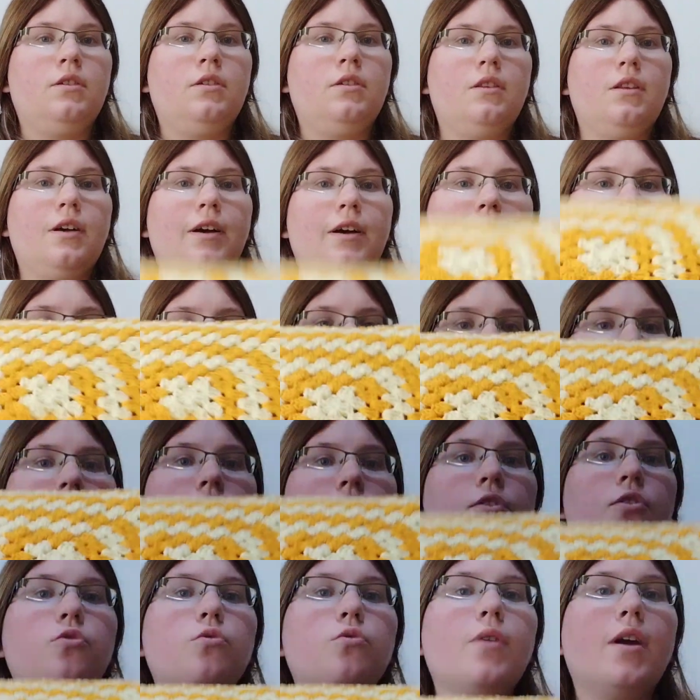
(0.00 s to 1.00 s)
Look how it
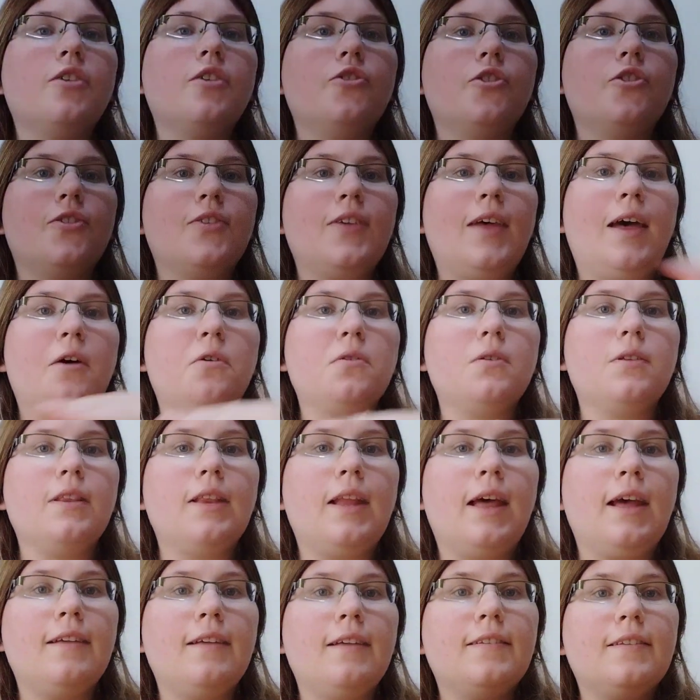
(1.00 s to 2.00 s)
stretches out
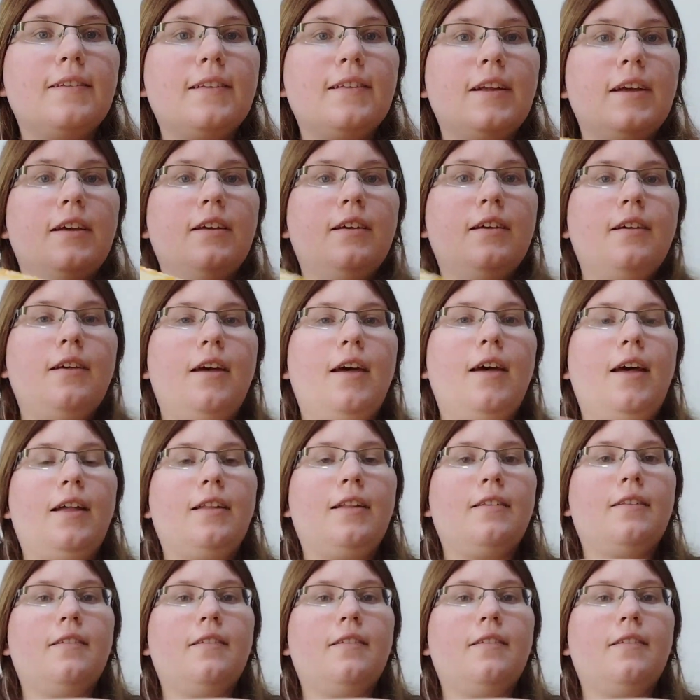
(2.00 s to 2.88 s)
nicely and